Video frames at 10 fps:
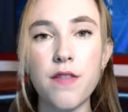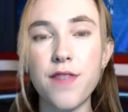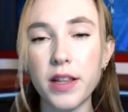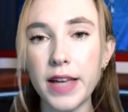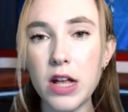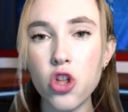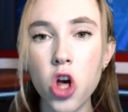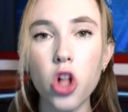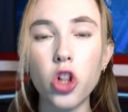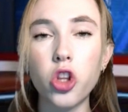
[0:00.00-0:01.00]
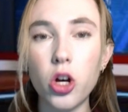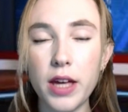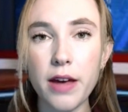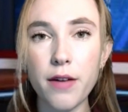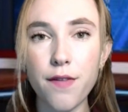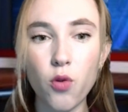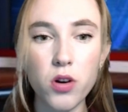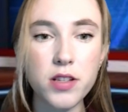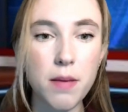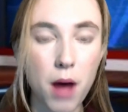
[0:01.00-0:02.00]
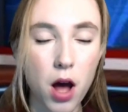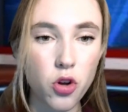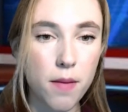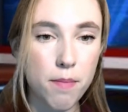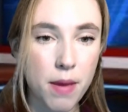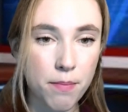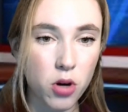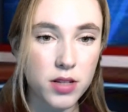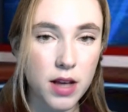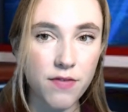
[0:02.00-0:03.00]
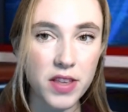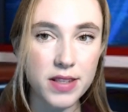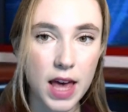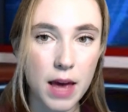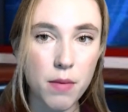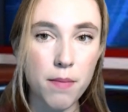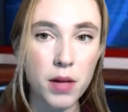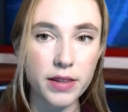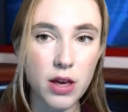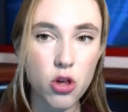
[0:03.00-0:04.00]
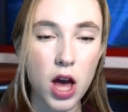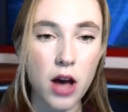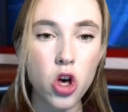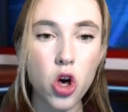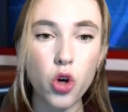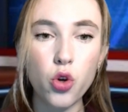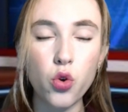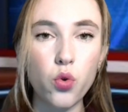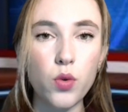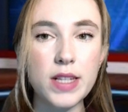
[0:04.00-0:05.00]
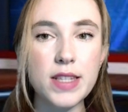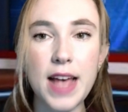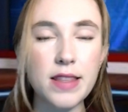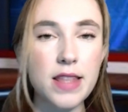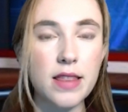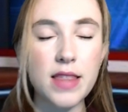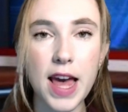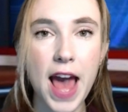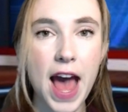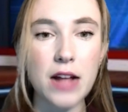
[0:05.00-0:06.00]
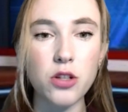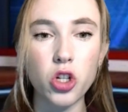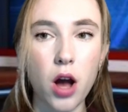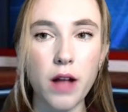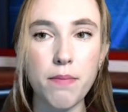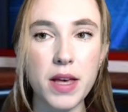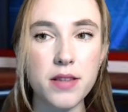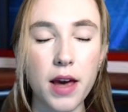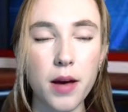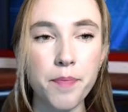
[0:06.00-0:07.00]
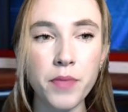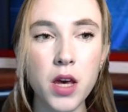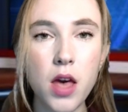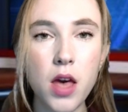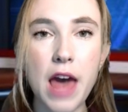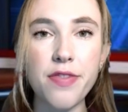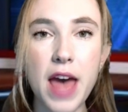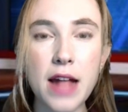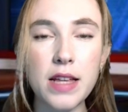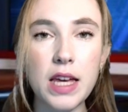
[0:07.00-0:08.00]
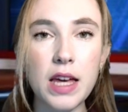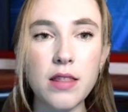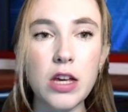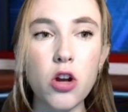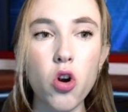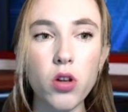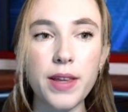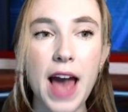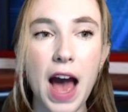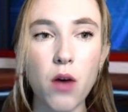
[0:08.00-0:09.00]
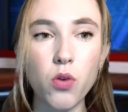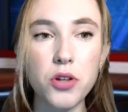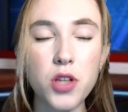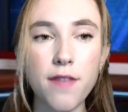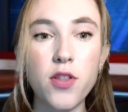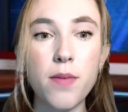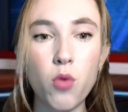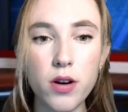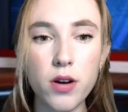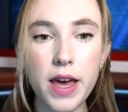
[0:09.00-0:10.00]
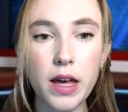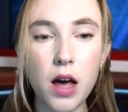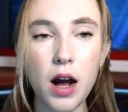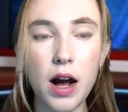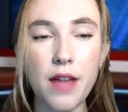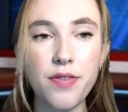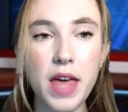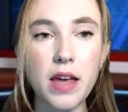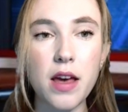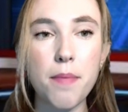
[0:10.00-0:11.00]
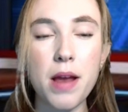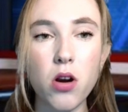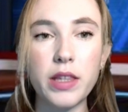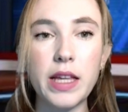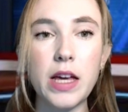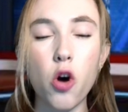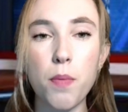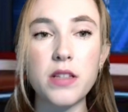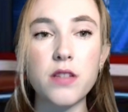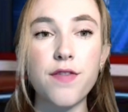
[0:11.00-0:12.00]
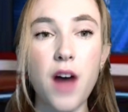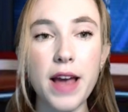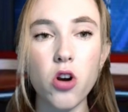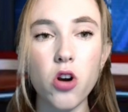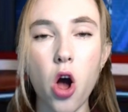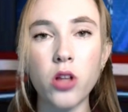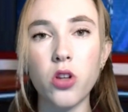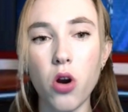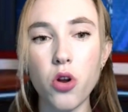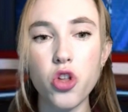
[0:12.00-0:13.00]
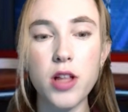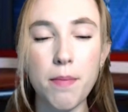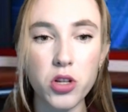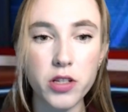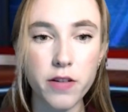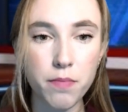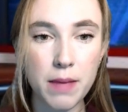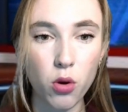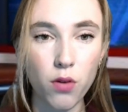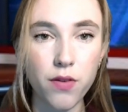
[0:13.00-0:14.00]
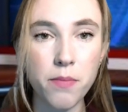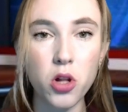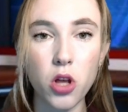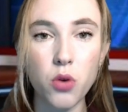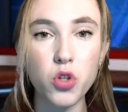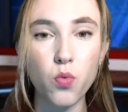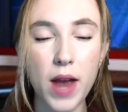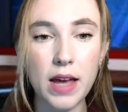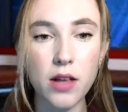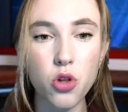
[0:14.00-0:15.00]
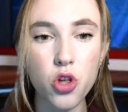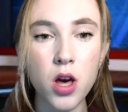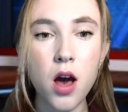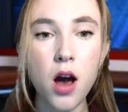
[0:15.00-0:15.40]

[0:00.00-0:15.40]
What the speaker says: the village looking for some other members of the same militia who said that they had gone missing. And then in the early hours of the morning, they apparently opened fire on large numbers of people from close range.